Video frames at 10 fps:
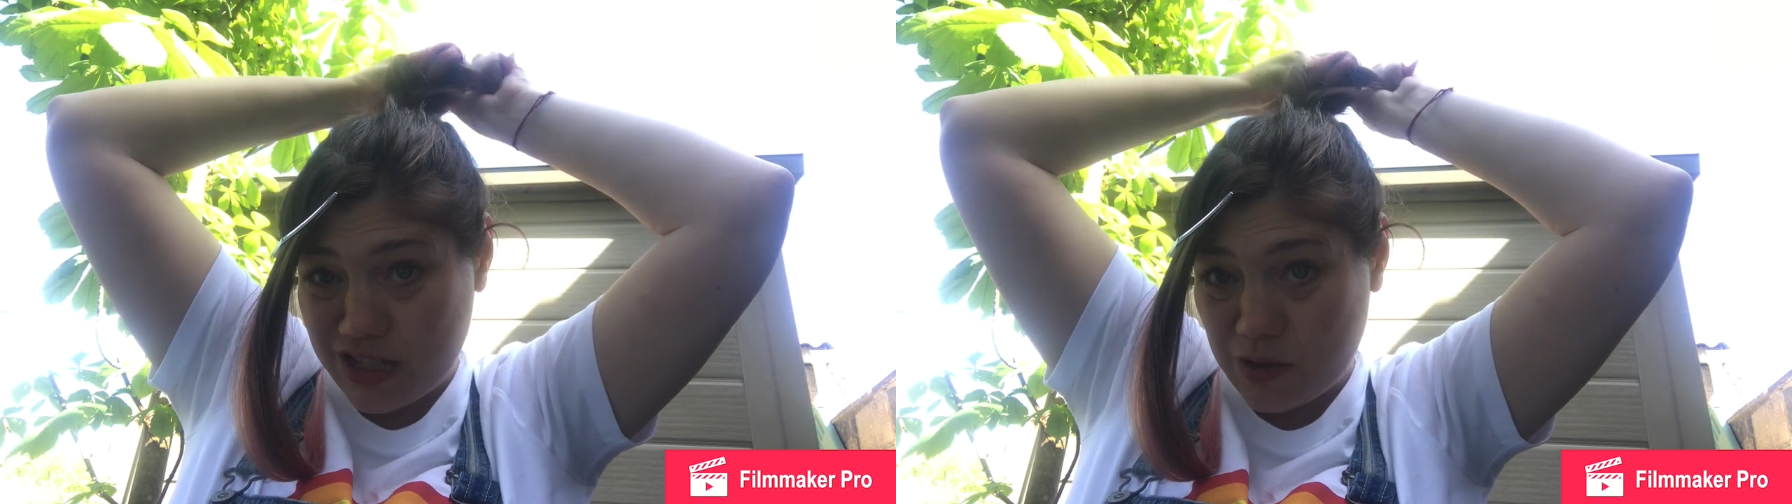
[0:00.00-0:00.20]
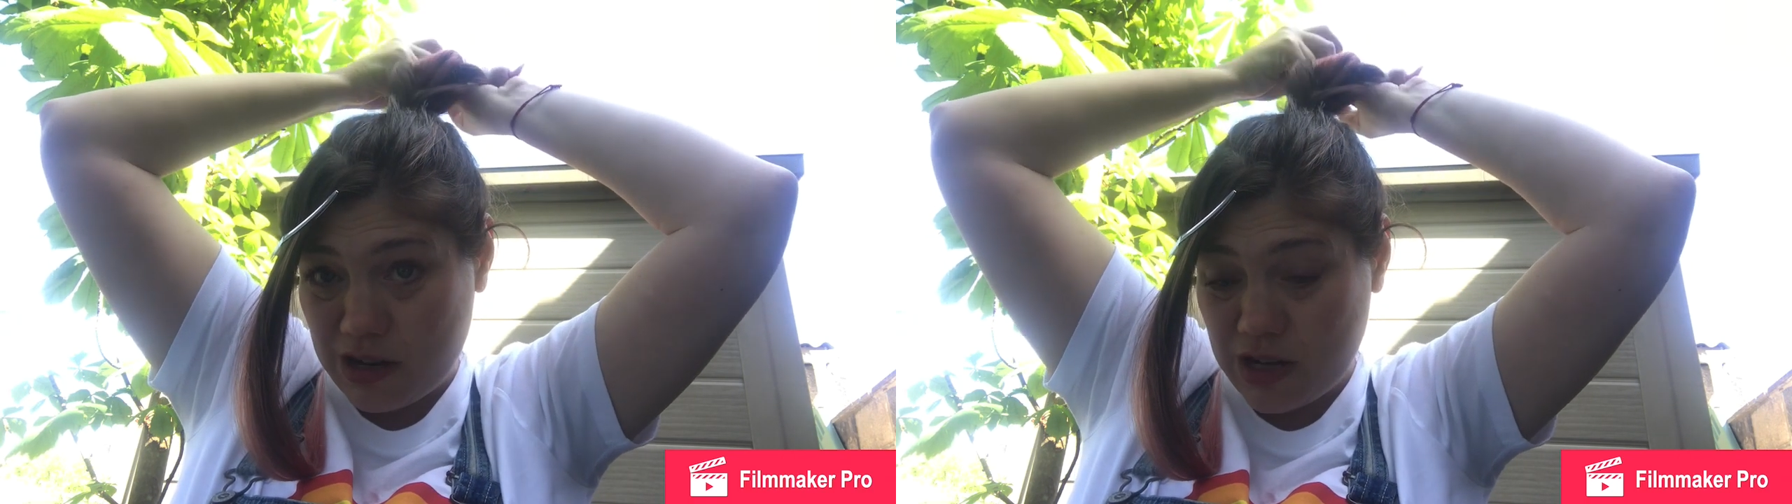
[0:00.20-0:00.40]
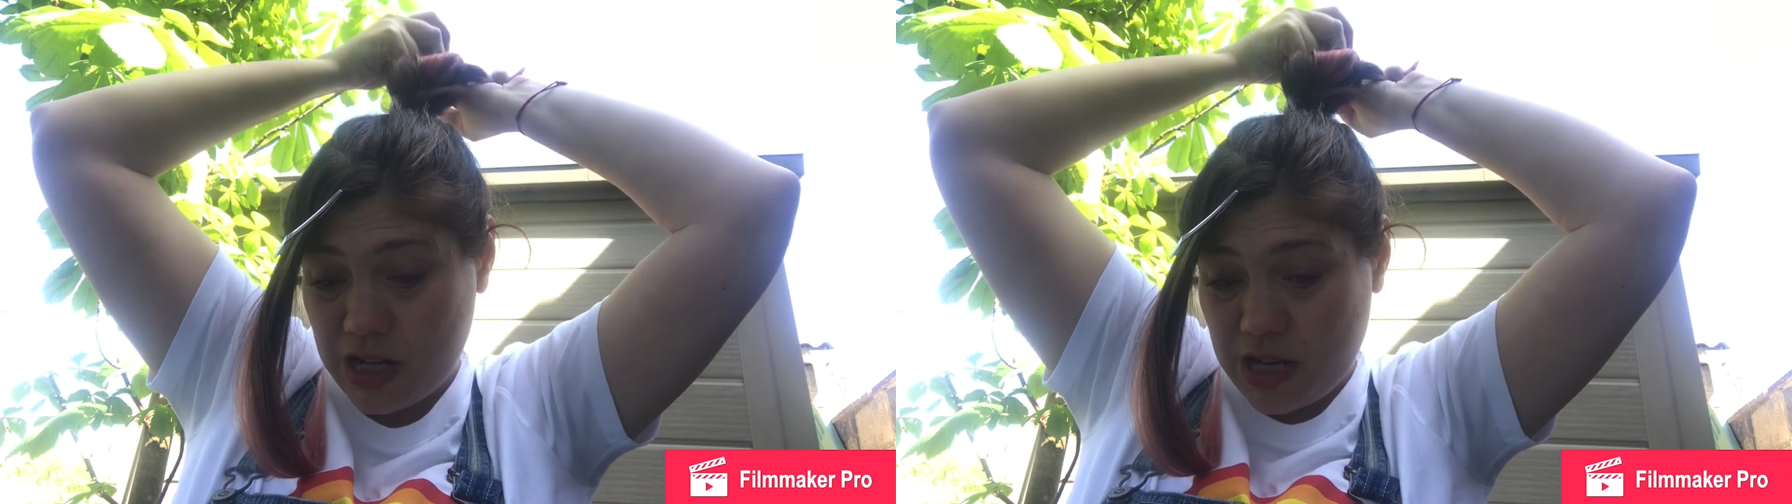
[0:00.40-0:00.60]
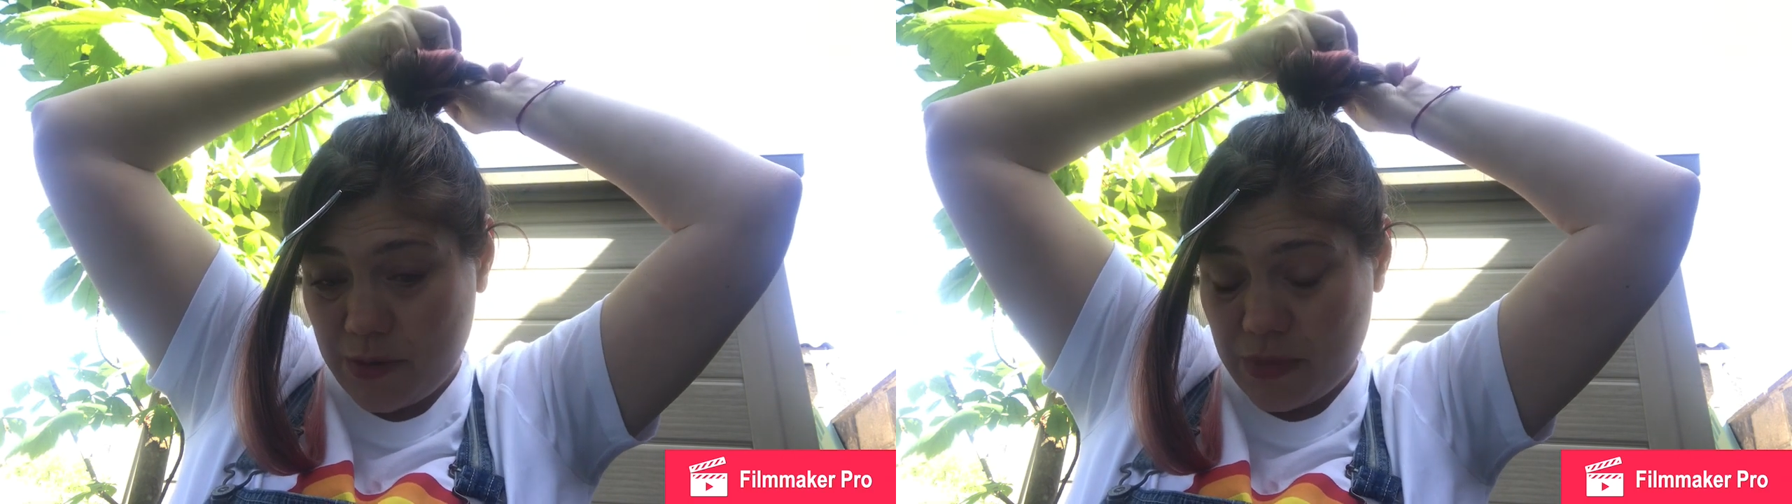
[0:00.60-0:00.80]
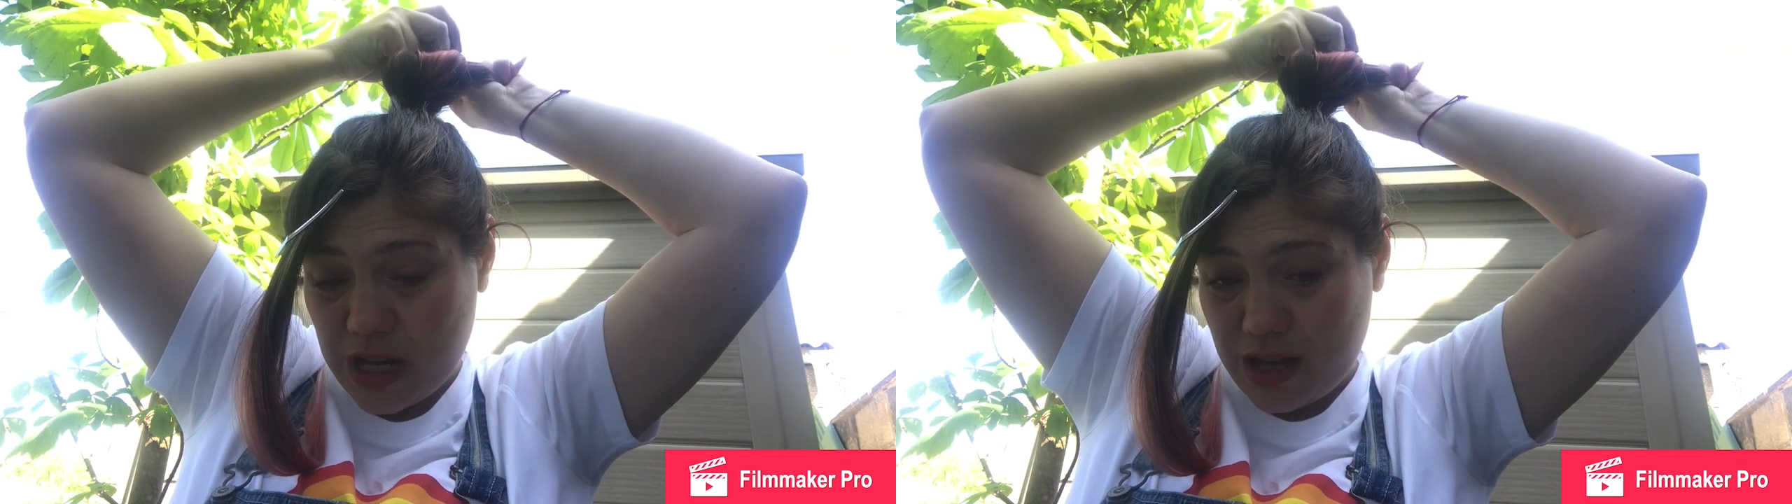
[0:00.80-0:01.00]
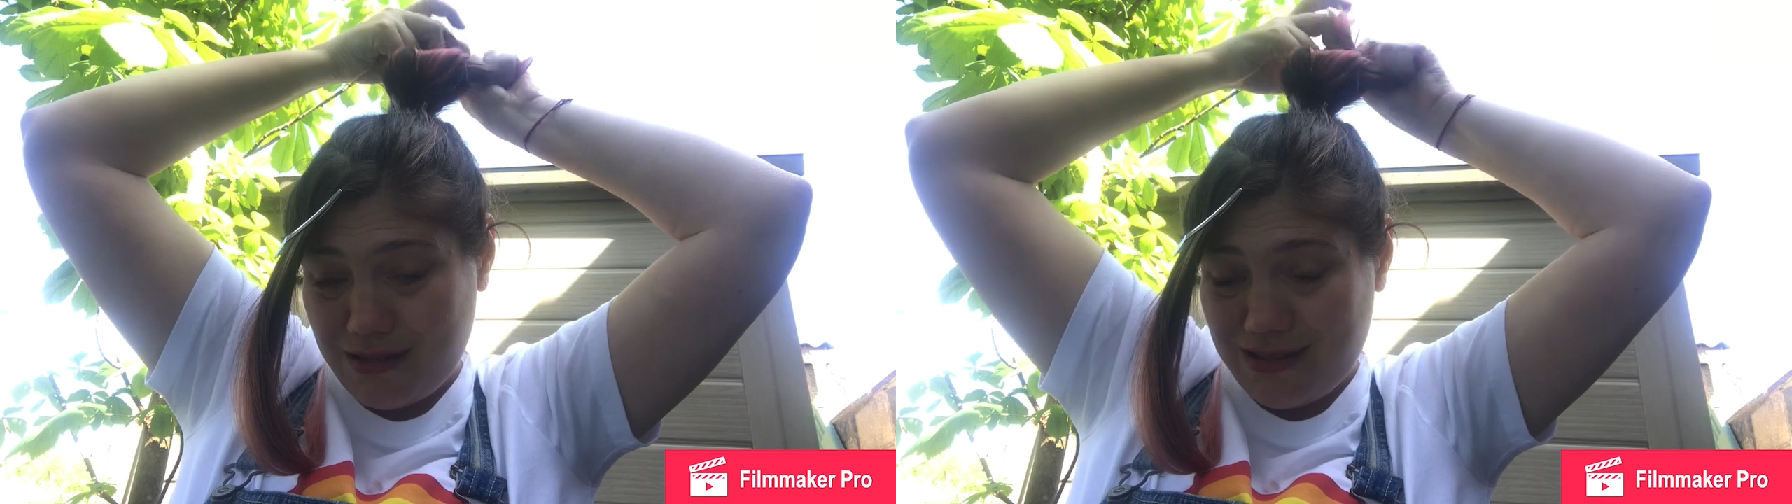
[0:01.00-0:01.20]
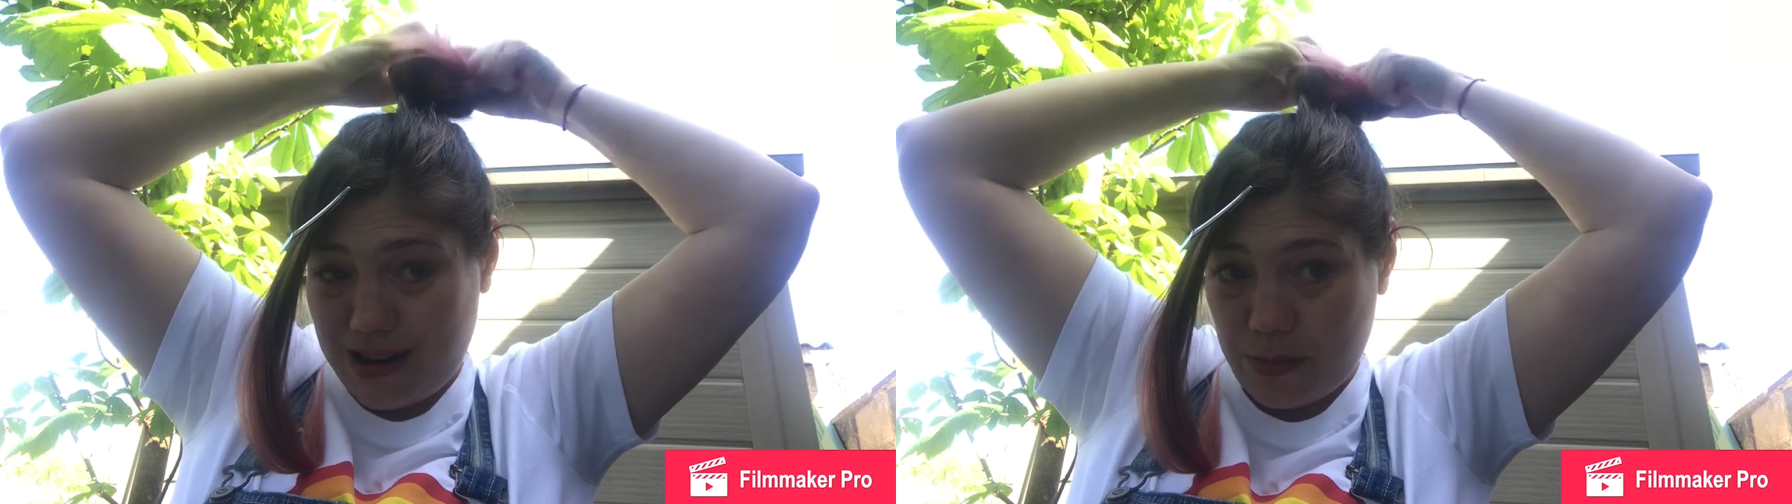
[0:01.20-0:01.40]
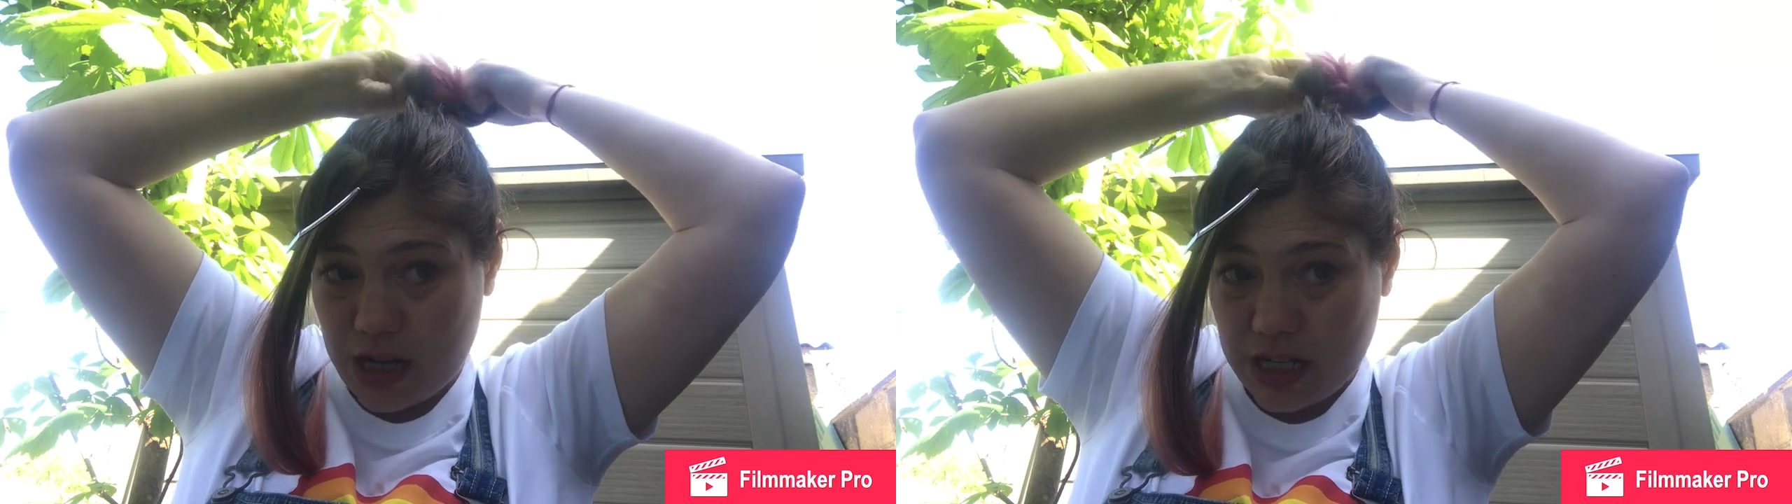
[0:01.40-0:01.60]
as well, but
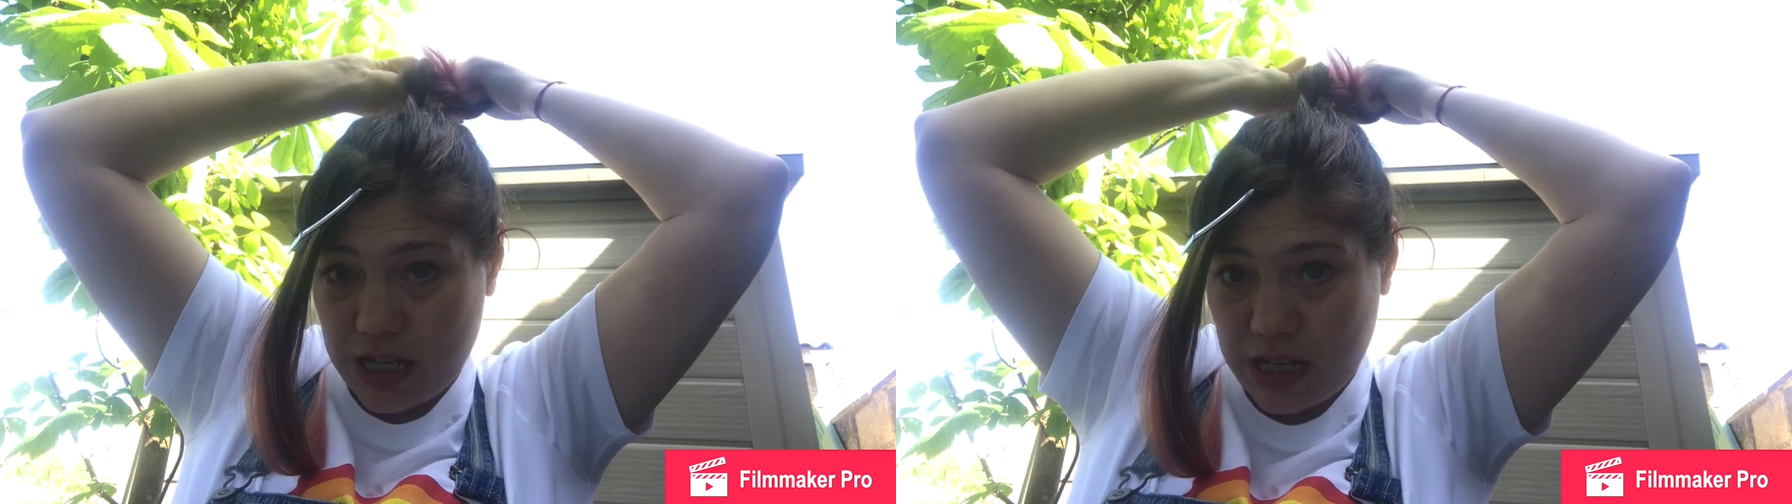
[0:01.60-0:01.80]
never mind.